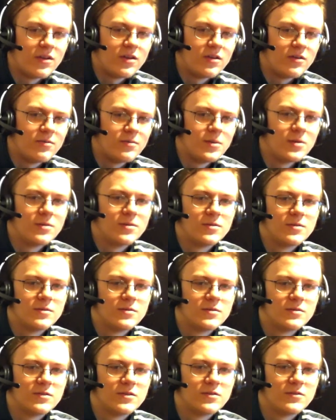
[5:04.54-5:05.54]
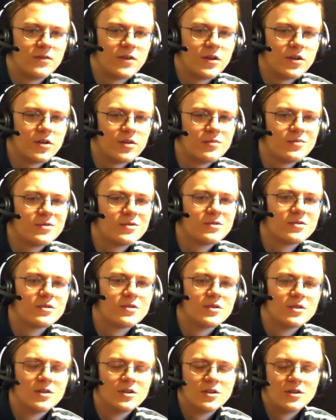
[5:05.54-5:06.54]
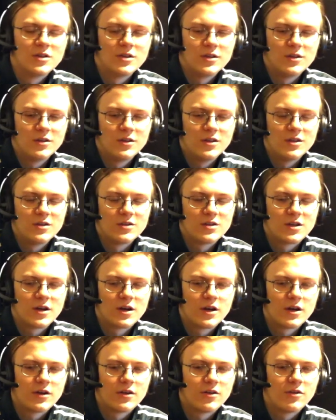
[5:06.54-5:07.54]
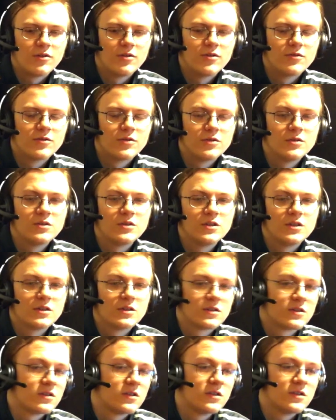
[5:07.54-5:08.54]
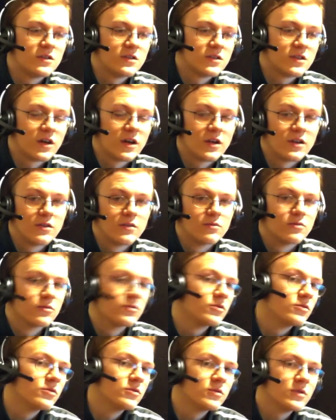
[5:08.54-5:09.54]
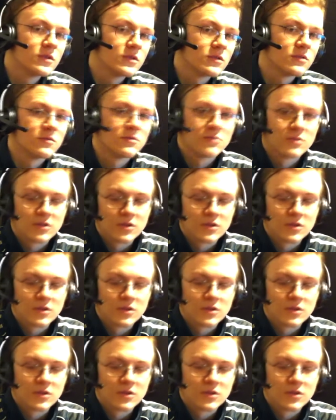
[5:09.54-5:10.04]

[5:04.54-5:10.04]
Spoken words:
that develops in the entire universe gets to decide the rules.